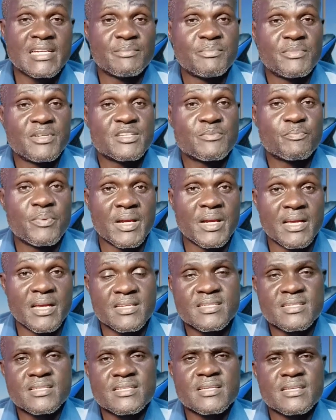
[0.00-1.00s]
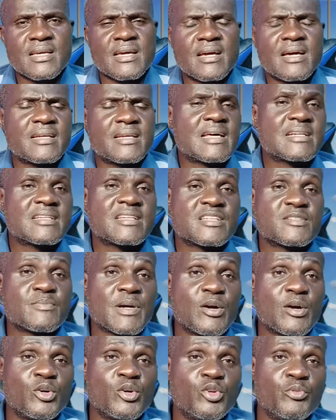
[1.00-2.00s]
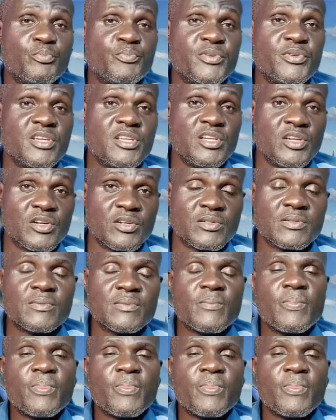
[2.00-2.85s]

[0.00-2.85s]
misplaced. And that is my own opinion.